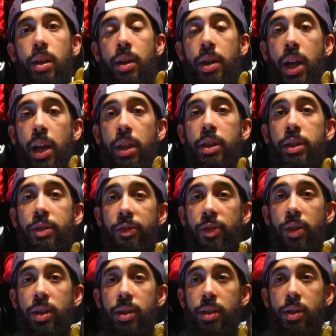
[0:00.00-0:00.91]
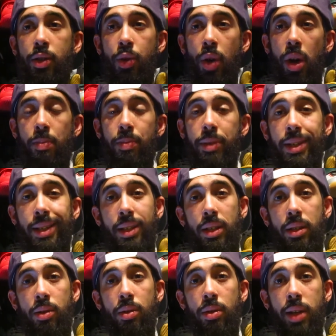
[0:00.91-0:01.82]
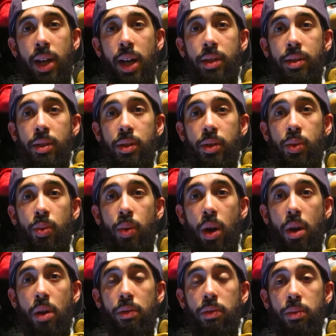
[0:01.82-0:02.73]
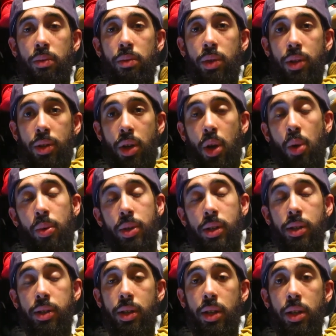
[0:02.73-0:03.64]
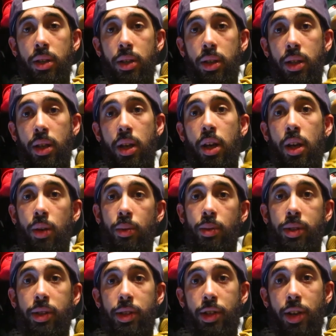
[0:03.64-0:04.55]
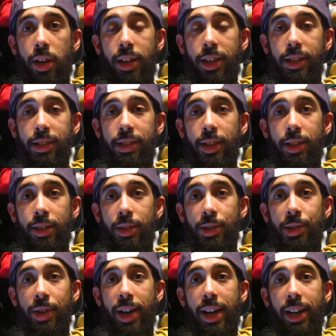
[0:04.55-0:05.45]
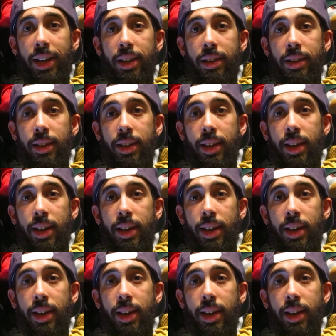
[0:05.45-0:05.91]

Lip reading: Now these first dropped in 2012, which coincidentally was the Chinese Year of the Dragon.